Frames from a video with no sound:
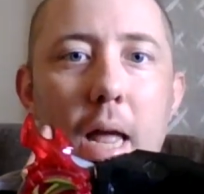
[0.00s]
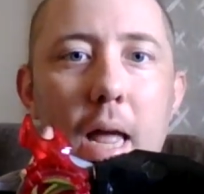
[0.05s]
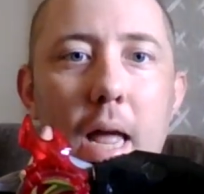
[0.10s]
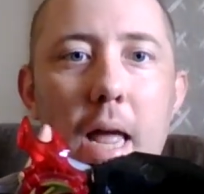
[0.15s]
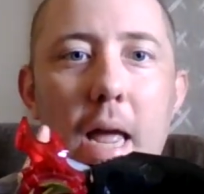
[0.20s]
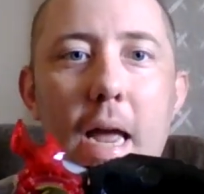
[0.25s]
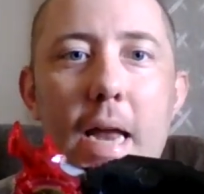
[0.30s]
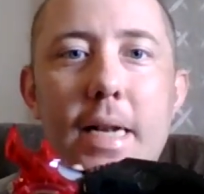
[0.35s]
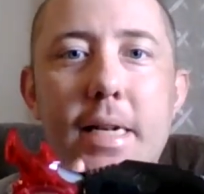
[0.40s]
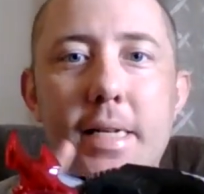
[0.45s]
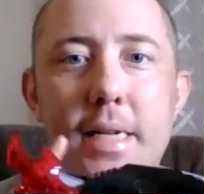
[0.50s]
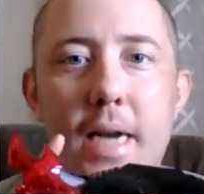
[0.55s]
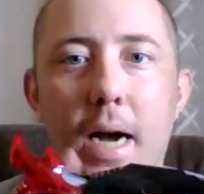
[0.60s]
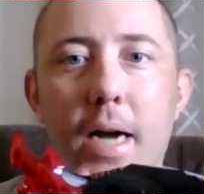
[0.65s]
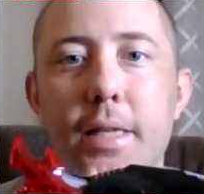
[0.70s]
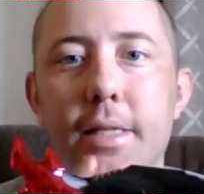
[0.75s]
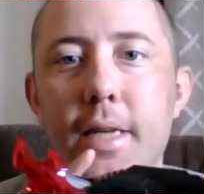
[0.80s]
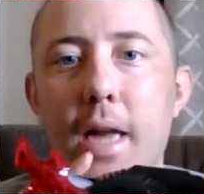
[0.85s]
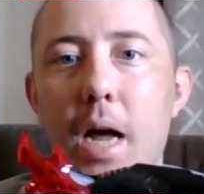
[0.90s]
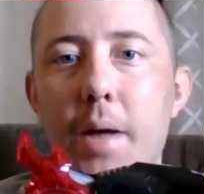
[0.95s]
it
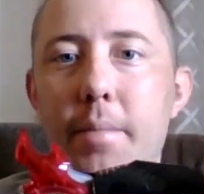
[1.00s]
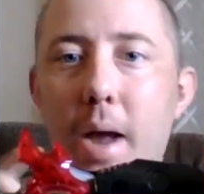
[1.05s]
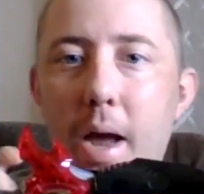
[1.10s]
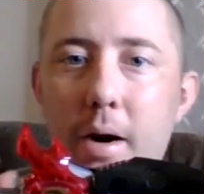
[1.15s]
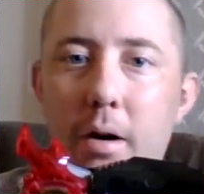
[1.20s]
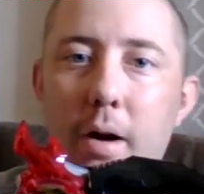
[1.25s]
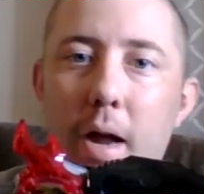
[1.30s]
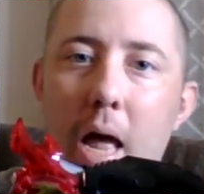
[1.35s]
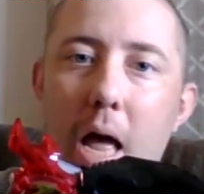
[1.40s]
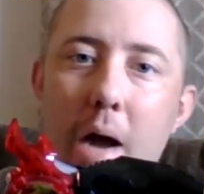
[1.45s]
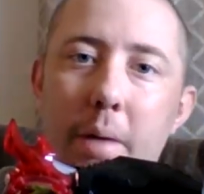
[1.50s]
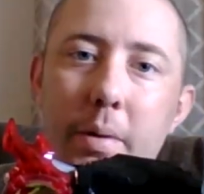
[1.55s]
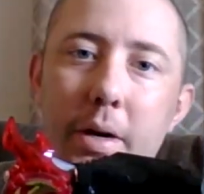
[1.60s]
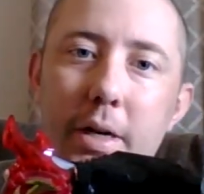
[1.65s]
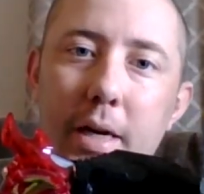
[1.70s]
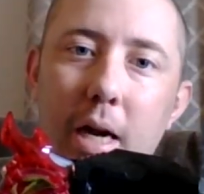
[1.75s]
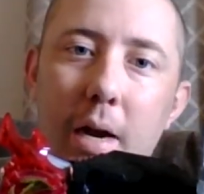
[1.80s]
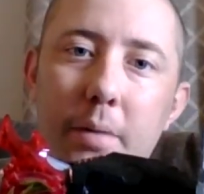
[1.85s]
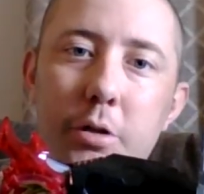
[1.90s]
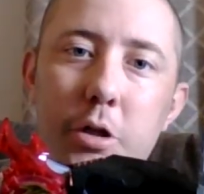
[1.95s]
does not matter how many
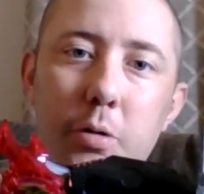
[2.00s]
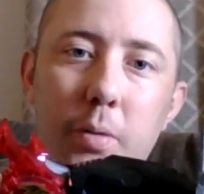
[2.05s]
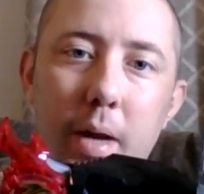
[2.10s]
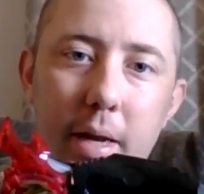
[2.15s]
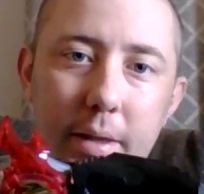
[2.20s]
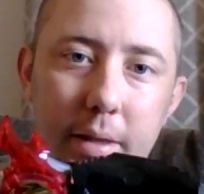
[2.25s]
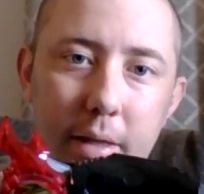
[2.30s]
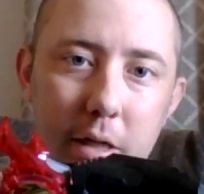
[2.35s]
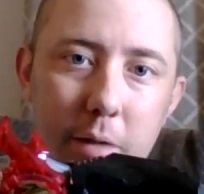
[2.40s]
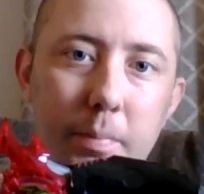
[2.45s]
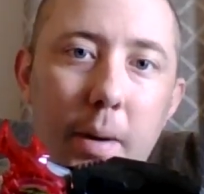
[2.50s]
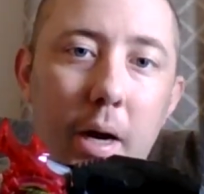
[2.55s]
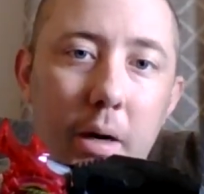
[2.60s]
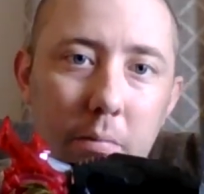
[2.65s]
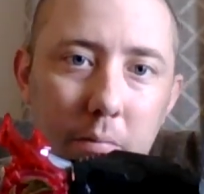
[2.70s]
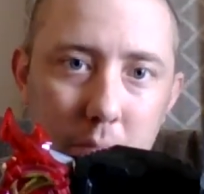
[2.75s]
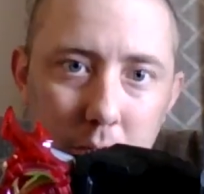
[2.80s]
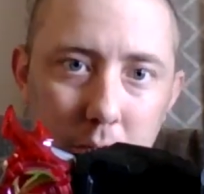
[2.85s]
times you hit this button.